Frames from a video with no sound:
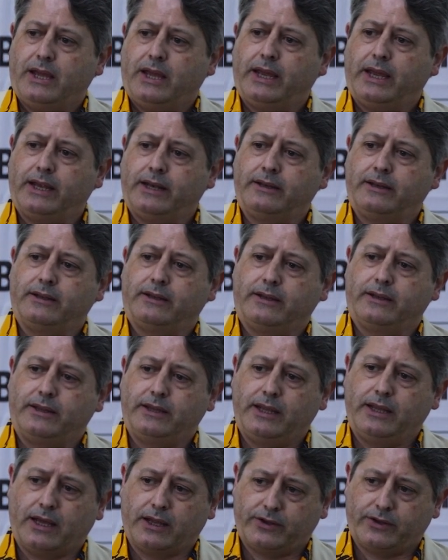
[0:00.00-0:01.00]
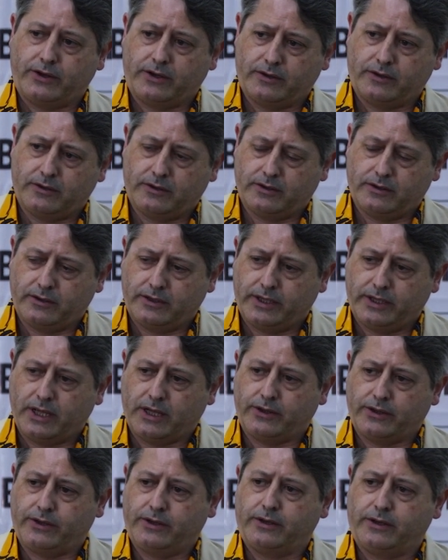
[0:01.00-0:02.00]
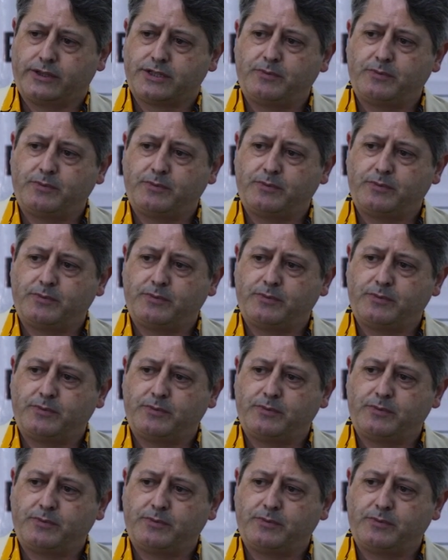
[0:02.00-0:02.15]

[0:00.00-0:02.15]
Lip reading: And the other